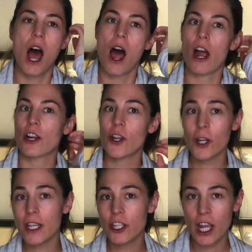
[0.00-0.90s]
are new
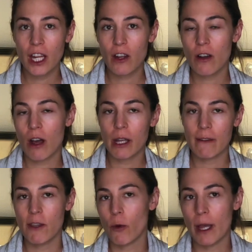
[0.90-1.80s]
to the channel, I'll
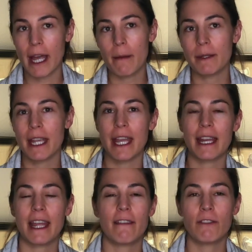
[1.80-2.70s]
give you a quick update.
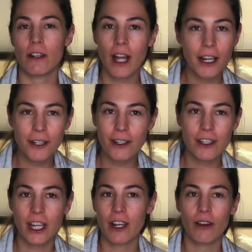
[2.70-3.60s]
If you're not new to
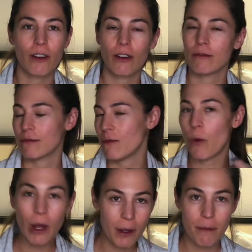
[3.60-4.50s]
the channel,
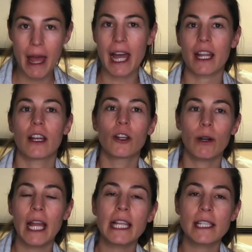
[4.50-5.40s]
welcome back. Go
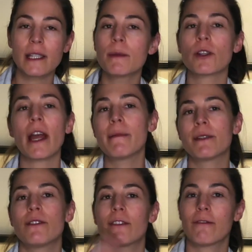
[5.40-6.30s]
on ahead and subscribe
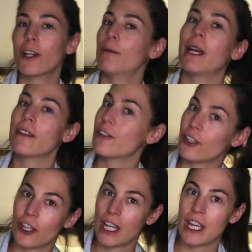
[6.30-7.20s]
so you can follow me on this
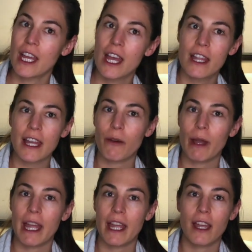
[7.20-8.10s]
journey. That
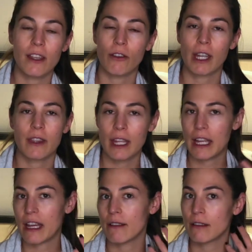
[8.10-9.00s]
way you'll get
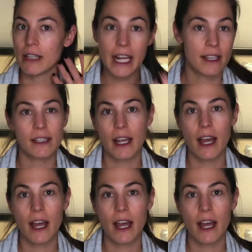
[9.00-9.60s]
the latest